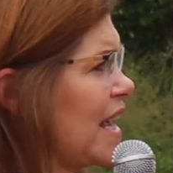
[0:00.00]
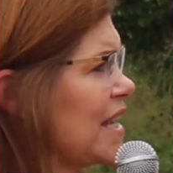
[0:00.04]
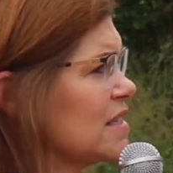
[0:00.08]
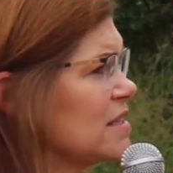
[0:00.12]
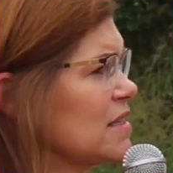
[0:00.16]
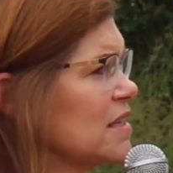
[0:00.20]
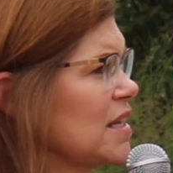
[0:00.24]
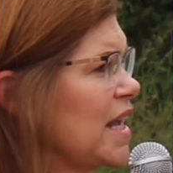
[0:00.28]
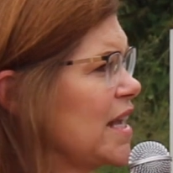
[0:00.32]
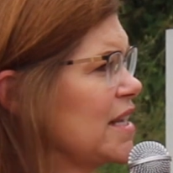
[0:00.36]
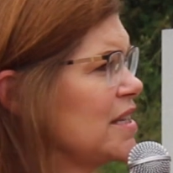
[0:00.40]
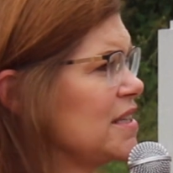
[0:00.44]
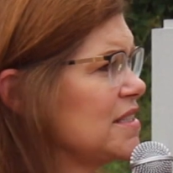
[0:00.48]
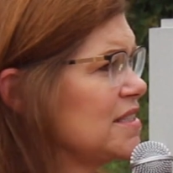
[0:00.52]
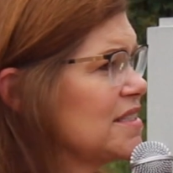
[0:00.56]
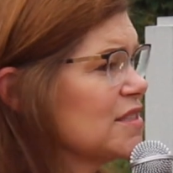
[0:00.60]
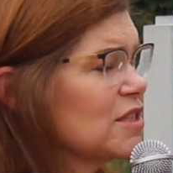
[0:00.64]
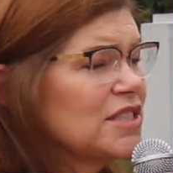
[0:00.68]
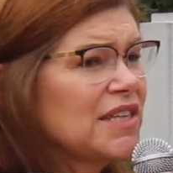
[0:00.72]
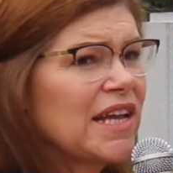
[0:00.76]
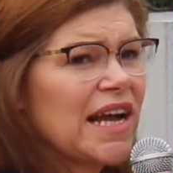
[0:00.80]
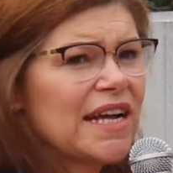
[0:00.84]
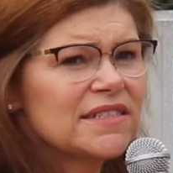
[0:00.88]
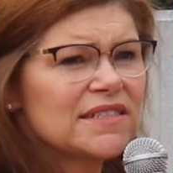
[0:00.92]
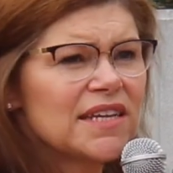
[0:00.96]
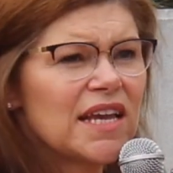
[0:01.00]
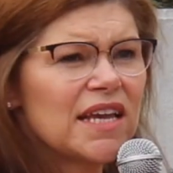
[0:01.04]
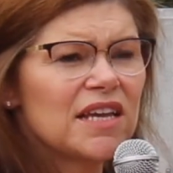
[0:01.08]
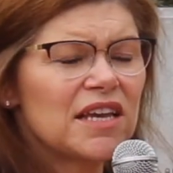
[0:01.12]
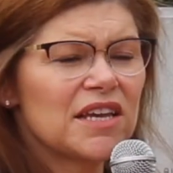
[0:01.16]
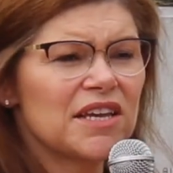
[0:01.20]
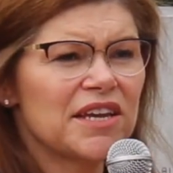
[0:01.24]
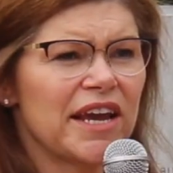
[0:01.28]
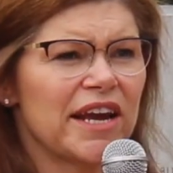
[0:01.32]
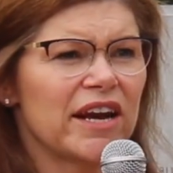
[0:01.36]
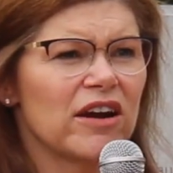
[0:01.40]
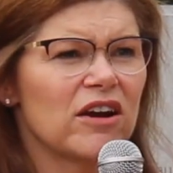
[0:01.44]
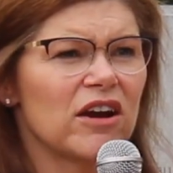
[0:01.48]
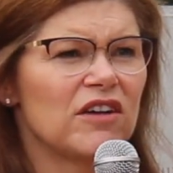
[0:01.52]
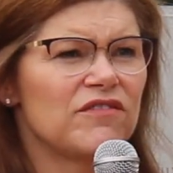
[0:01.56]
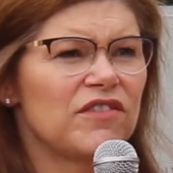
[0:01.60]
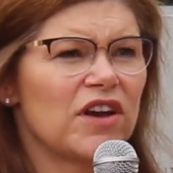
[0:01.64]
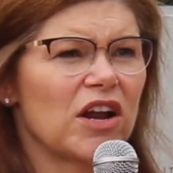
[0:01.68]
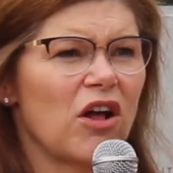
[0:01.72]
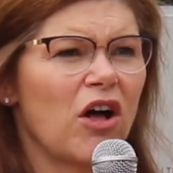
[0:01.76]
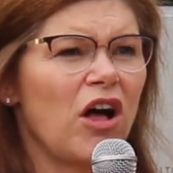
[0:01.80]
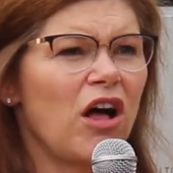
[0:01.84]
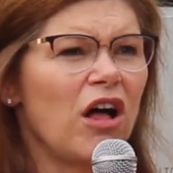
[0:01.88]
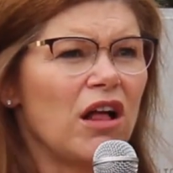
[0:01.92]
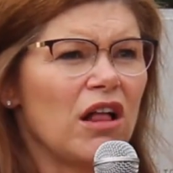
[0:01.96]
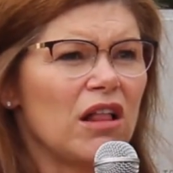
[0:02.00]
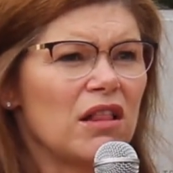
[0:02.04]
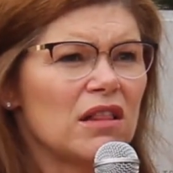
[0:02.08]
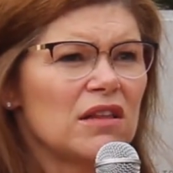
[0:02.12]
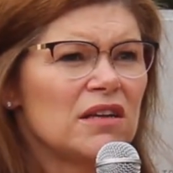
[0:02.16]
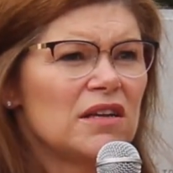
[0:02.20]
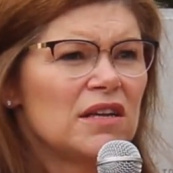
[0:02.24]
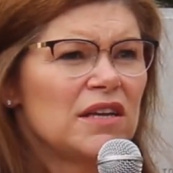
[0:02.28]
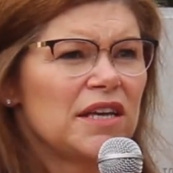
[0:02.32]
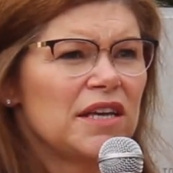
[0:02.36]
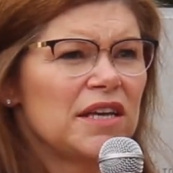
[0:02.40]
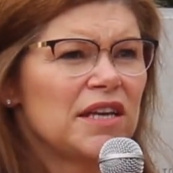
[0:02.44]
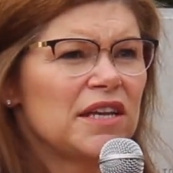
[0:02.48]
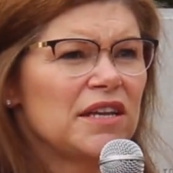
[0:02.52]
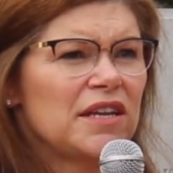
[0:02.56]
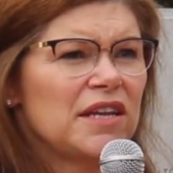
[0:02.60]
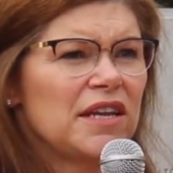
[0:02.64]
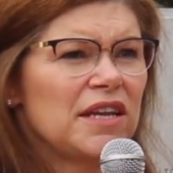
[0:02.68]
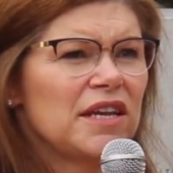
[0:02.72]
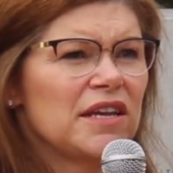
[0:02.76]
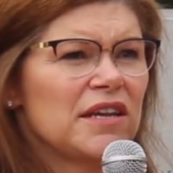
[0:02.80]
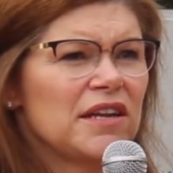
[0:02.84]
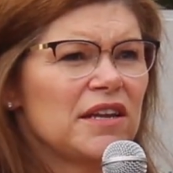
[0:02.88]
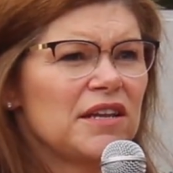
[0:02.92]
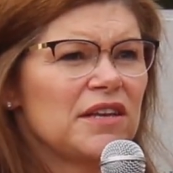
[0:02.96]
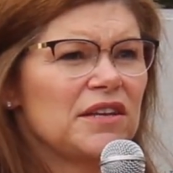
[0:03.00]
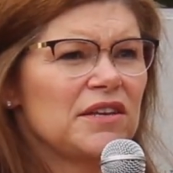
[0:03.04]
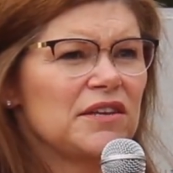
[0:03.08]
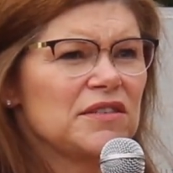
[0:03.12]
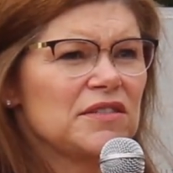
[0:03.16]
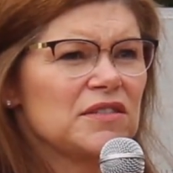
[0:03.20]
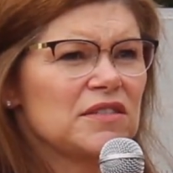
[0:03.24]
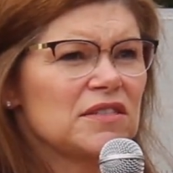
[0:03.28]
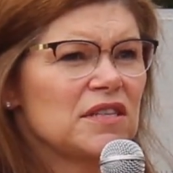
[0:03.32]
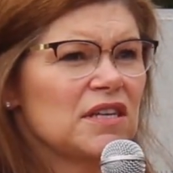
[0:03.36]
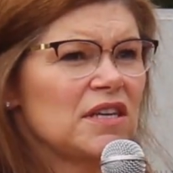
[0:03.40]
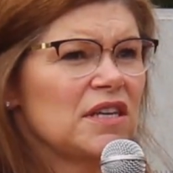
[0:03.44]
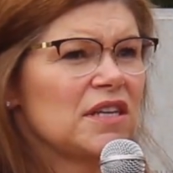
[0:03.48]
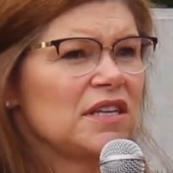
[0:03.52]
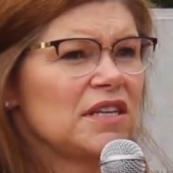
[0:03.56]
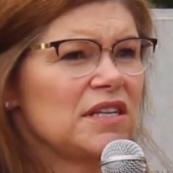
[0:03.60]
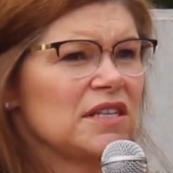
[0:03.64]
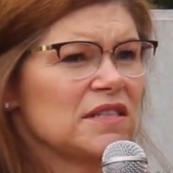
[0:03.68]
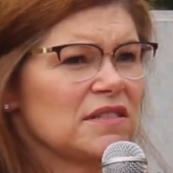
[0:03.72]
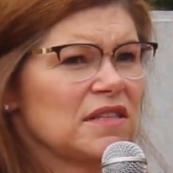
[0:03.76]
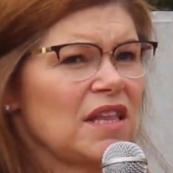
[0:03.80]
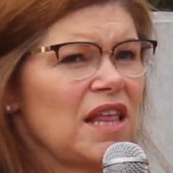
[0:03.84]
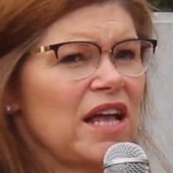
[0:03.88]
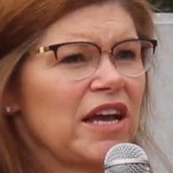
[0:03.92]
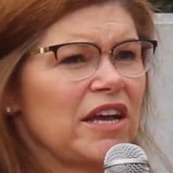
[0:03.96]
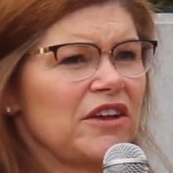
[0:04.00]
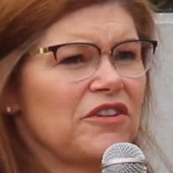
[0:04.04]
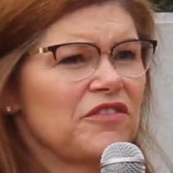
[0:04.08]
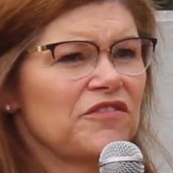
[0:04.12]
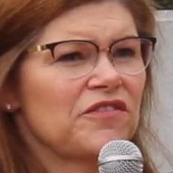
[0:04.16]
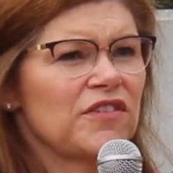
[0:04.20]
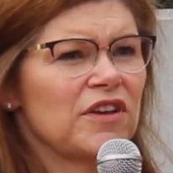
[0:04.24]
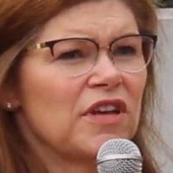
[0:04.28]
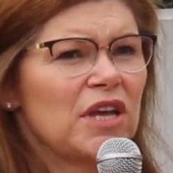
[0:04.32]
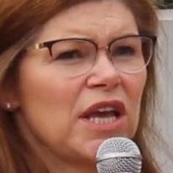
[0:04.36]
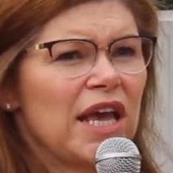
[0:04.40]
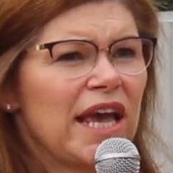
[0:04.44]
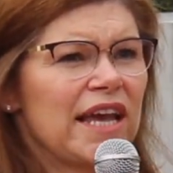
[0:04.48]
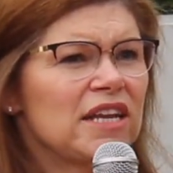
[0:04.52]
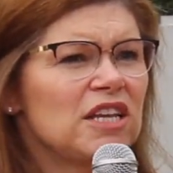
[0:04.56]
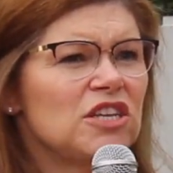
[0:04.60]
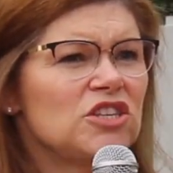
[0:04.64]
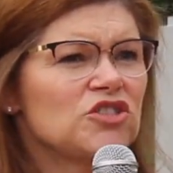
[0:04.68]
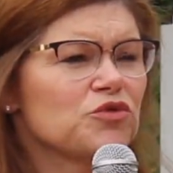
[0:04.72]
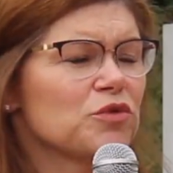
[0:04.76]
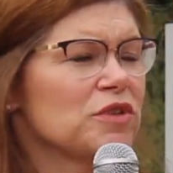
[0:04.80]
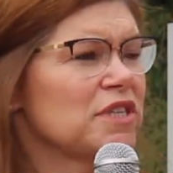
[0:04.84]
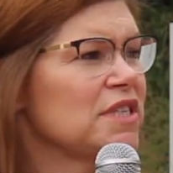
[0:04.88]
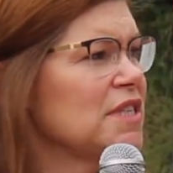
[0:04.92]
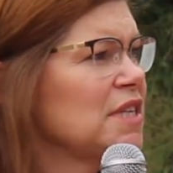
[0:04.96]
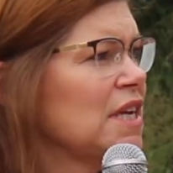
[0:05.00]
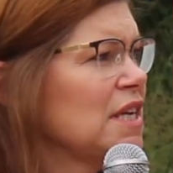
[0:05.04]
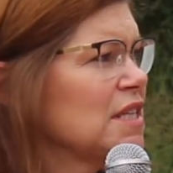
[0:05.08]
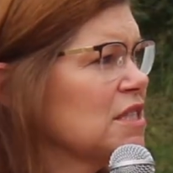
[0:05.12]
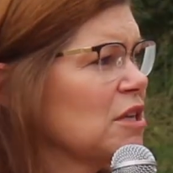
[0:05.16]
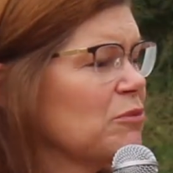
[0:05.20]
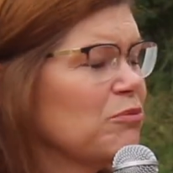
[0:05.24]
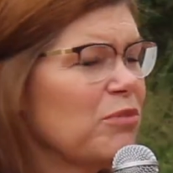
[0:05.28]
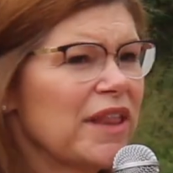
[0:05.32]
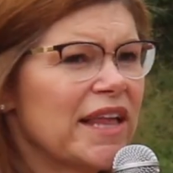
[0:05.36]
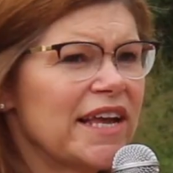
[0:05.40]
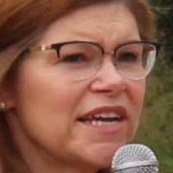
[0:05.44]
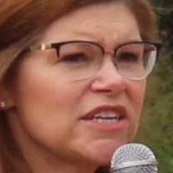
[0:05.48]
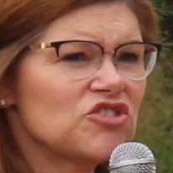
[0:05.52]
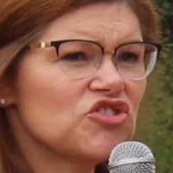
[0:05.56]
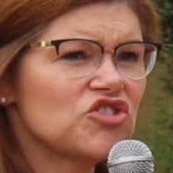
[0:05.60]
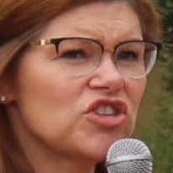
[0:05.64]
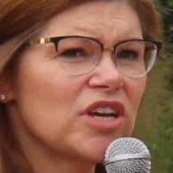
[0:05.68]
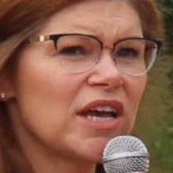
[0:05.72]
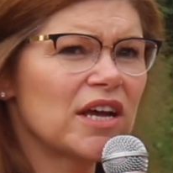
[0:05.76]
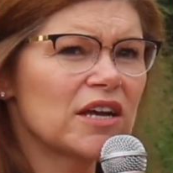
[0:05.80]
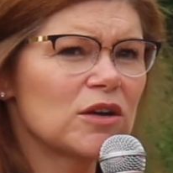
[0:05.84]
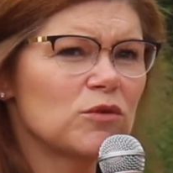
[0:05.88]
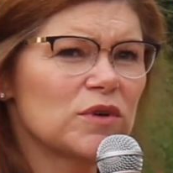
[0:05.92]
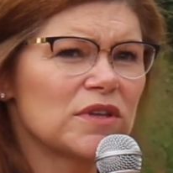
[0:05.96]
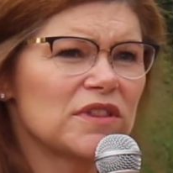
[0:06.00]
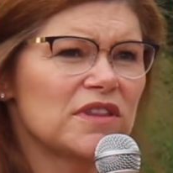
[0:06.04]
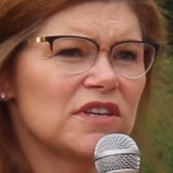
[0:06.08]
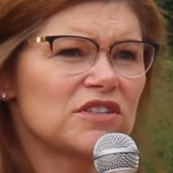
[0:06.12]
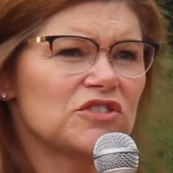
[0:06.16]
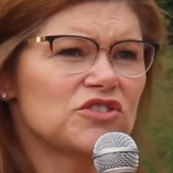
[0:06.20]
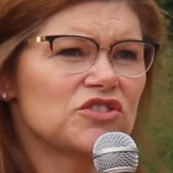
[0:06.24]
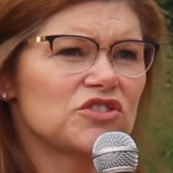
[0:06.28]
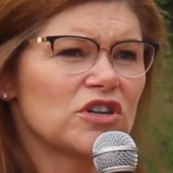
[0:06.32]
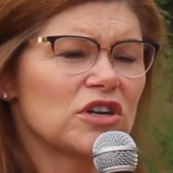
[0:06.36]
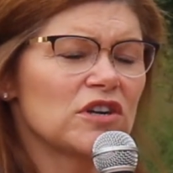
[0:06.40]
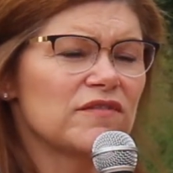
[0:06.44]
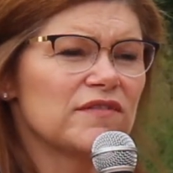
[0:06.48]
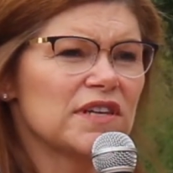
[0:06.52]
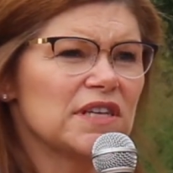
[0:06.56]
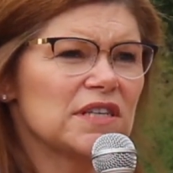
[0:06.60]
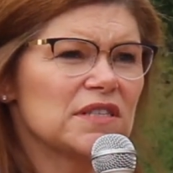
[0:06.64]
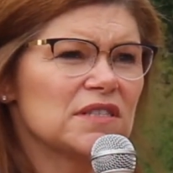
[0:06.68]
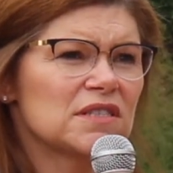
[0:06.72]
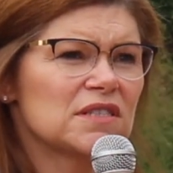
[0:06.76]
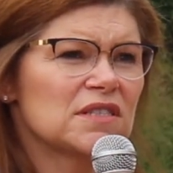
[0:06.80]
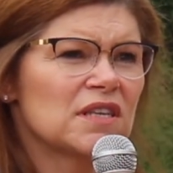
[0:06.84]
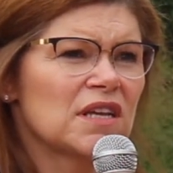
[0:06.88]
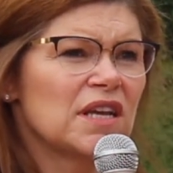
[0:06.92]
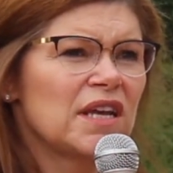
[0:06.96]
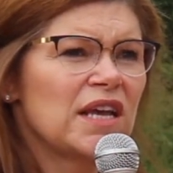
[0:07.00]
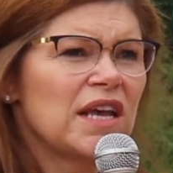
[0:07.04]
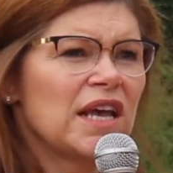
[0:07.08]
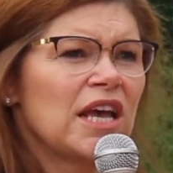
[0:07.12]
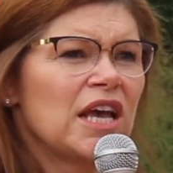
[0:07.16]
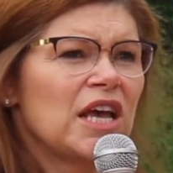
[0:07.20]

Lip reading: not taken care of at all in his life. And he's written us a blank check with his service.